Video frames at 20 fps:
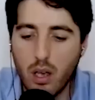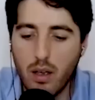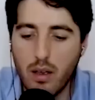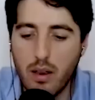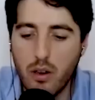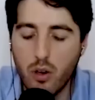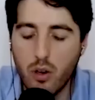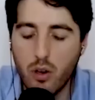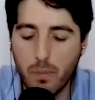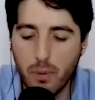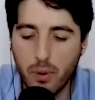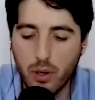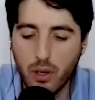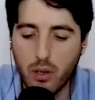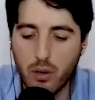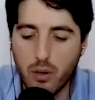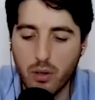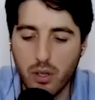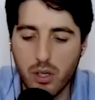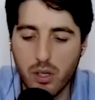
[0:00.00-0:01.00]
In your
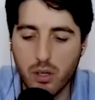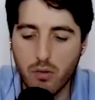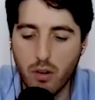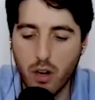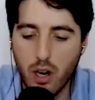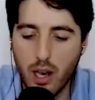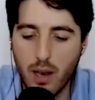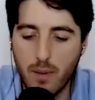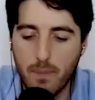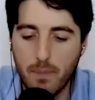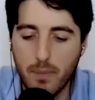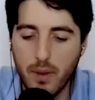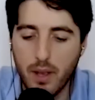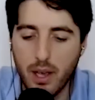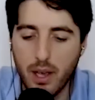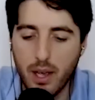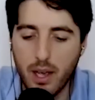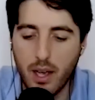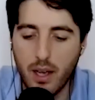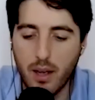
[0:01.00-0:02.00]
book, you describe
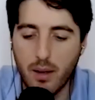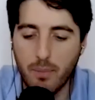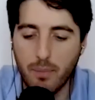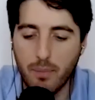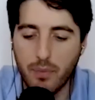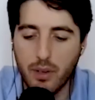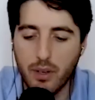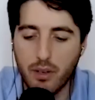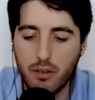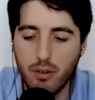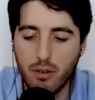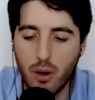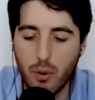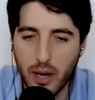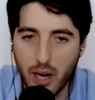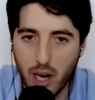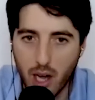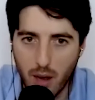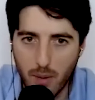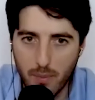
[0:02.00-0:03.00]

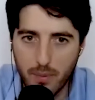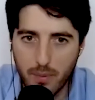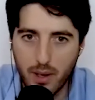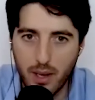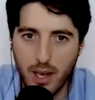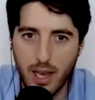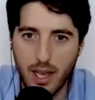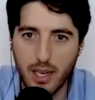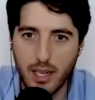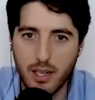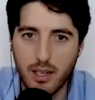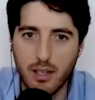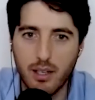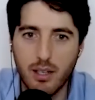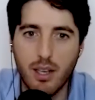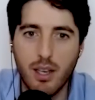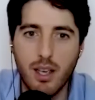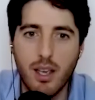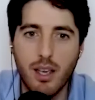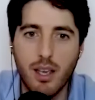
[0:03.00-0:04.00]
growing up, and